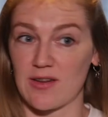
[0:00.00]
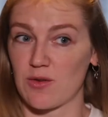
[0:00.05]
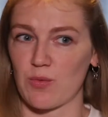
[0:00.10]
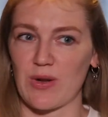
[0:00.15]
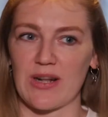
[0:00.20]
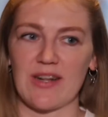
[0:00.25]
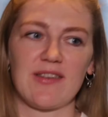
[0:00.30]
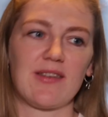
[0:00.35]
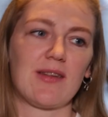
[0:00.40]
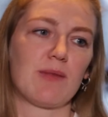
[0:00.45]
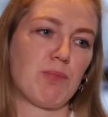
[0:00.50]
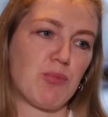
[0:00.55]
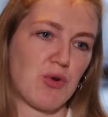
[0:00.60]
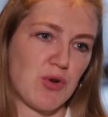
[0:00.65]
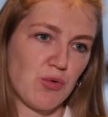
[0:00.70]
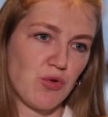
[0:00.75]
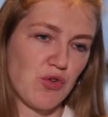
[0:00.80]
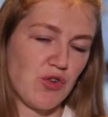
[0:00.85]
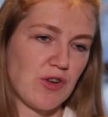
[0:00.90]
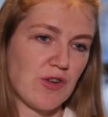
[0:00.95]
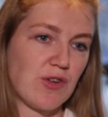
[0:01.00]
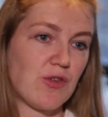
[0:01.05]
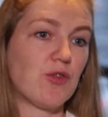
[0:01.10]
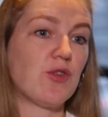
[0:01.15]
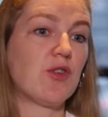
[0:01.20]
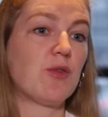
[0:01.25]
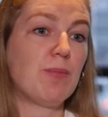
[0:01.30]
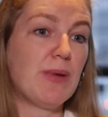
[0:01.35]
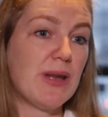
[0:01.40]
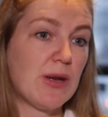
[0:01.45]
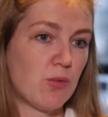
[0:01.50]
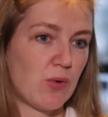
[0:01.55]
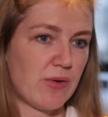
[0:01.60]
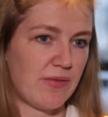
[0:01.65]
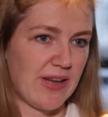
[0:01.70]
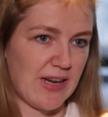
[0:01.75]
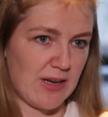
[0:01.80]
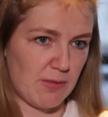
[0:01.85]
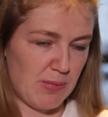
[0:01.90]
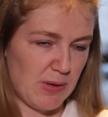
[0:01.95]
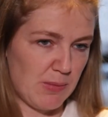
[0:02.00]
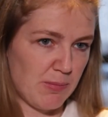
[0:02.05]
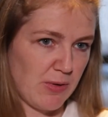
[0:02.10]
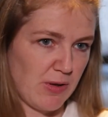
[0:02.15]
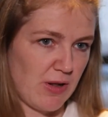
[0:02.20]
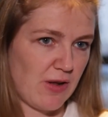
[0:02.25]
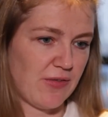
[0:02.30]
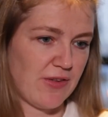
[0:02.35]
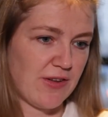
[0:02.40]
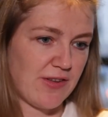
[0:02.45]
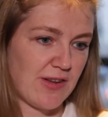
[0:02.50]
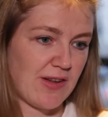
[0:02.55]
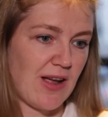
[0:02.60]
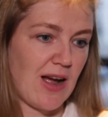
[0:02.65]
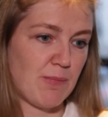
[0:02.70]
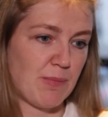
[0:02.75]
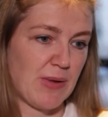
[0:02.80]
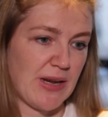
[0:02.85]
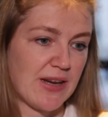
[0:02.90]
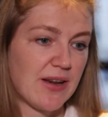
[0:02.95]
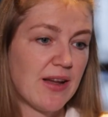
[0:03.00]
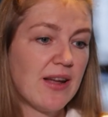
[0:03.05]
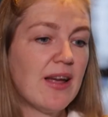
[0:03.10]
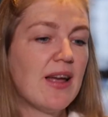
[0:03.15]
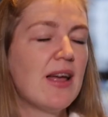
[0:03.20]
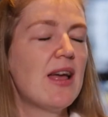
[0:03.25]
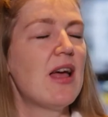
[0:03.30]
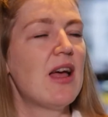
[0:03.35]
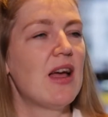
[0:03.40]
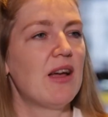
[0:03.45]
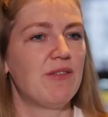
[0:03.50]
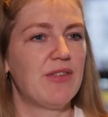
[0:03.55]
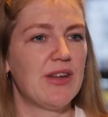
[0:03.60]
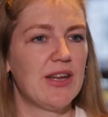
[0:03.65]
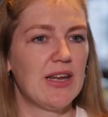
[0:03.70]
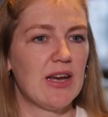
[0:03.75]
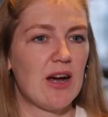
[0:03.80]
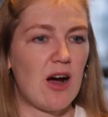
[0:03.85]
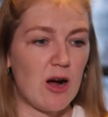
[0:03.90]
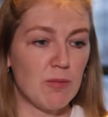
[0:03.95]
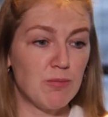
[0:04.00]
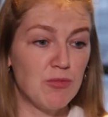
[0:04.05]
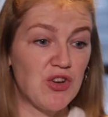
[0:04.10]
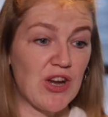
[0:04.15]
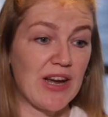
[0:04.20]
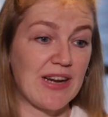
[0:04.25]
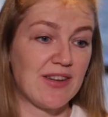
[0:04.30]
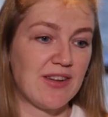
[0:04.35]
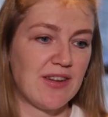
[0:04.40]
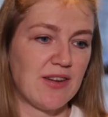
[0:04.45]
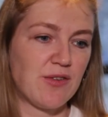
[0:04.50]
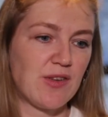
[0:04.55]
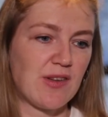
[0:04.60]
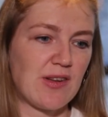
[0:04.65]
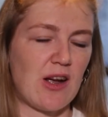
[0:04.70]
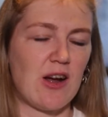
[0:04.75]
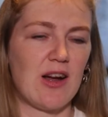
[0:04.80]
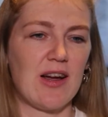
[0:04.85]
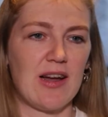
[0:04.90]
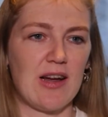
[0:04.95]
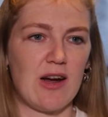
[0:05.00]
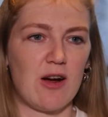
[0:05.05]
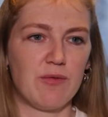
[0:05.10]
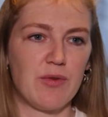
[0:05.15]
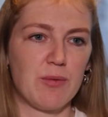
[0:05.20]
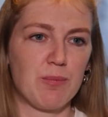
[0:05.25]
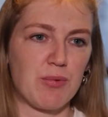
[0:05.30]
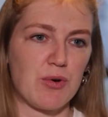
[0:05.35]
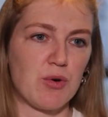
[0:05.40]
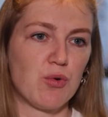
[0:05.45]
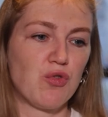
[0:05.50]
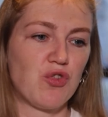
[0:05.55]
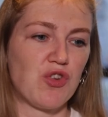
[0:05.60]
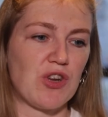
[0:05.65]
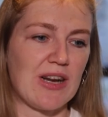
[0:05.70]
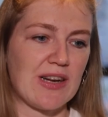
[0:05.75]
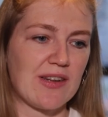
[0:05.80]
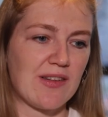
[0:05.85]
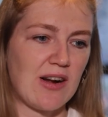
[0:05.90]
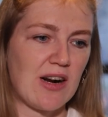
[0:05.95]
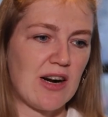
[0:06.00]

as well as approaches to speak with young people on this topic. The objectives of the project